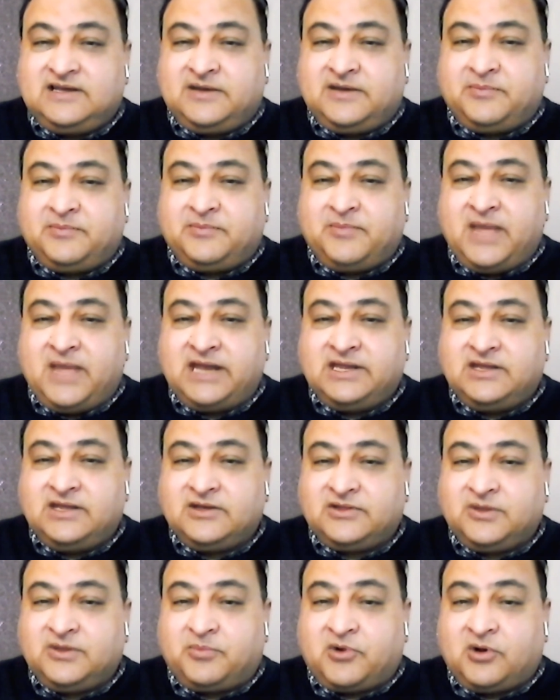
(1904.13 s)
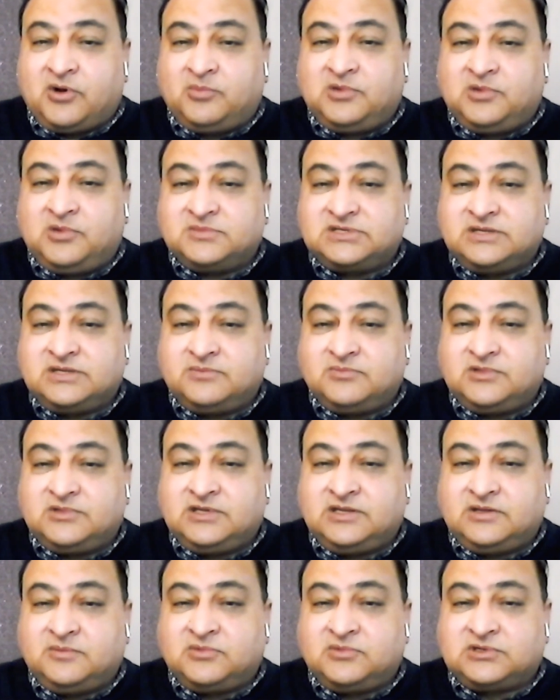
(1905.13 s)
and many other problems in
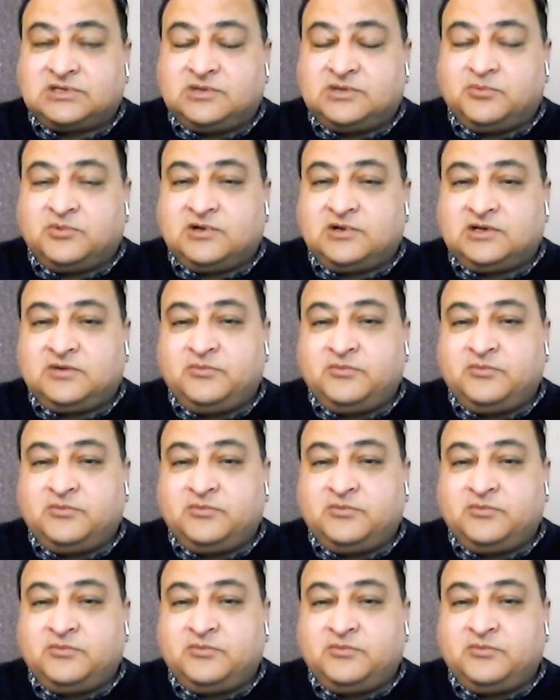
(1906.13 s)
the Muslim world.